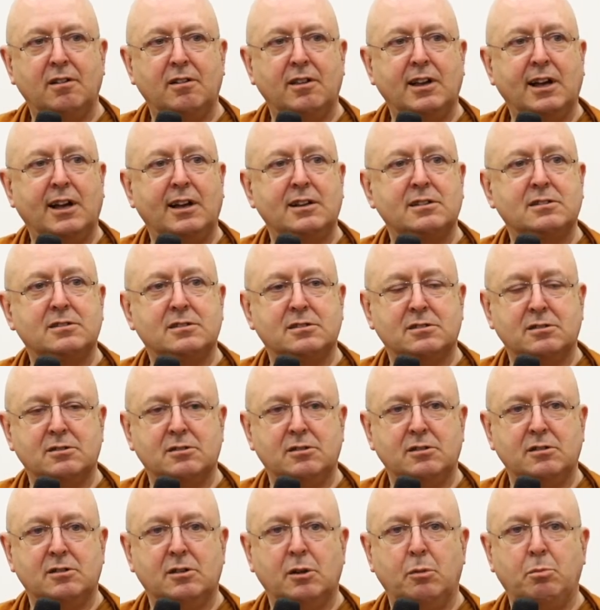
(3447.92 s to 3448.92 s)
That's
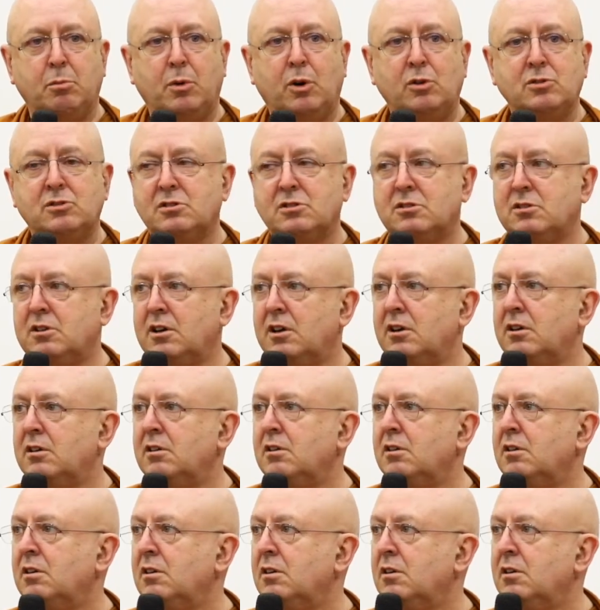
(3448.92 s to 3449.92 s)
the monster.
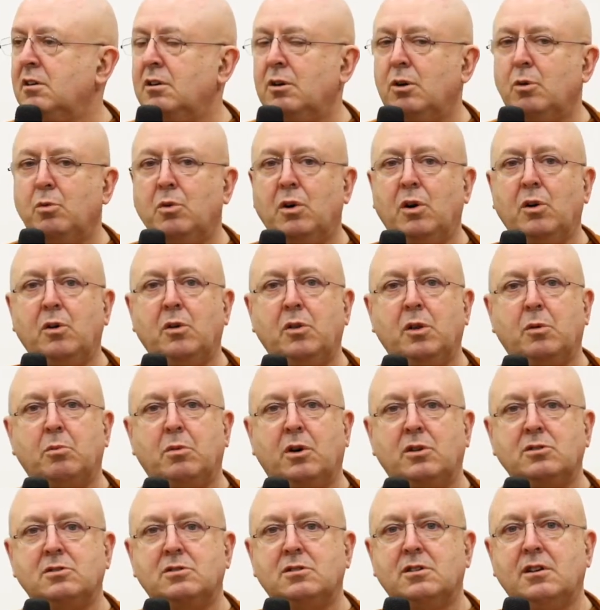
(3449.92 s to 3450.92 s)
Welcome the
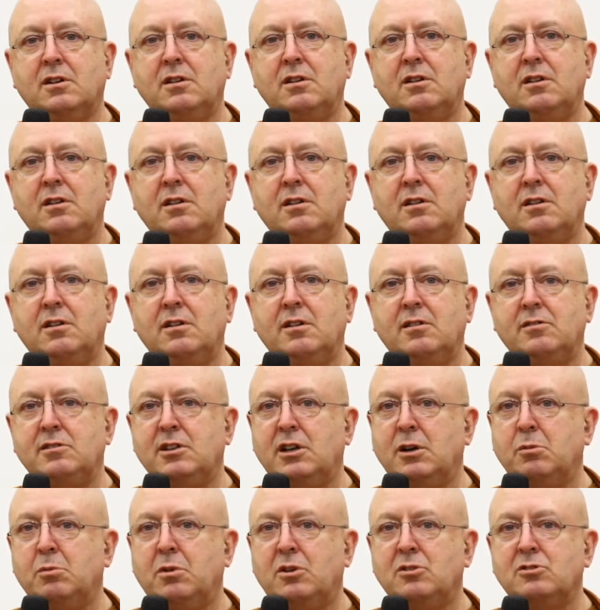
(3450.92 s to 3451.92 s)
monster.
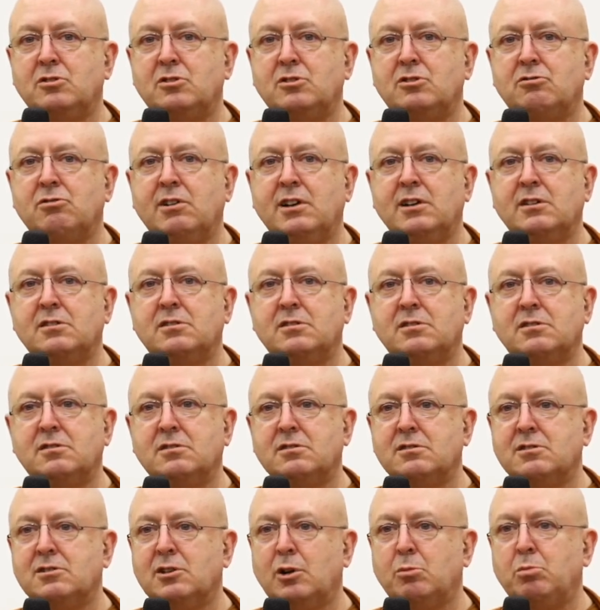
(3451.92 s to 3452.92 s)
Then the monster shrieks.
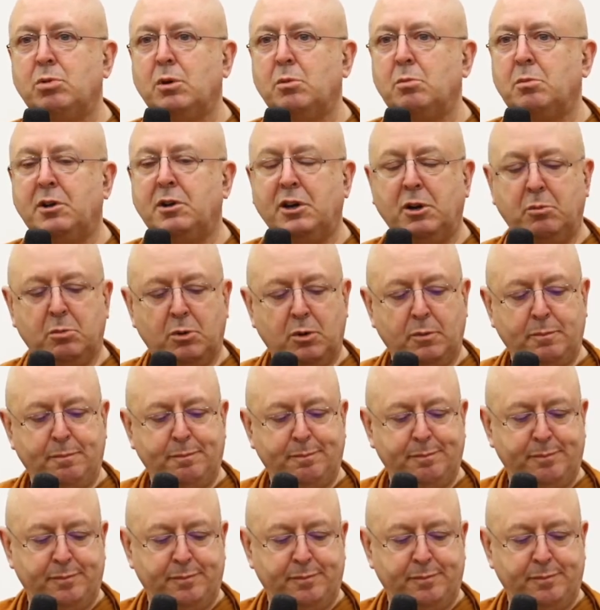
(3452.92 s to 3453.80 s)
It's no problem anymore.